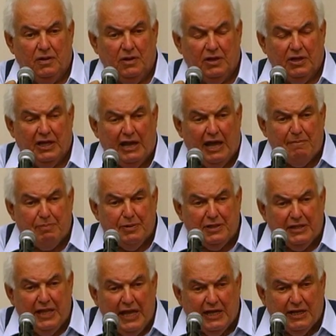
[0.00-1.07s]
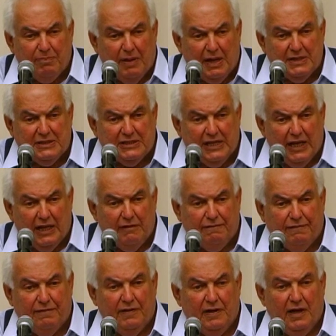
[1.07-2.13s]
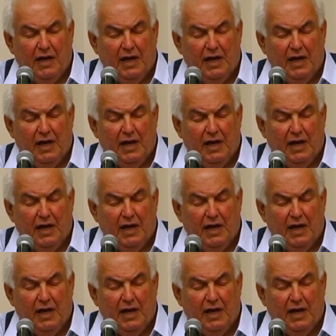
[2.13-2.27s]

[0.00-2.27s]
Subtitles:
Can I protect myself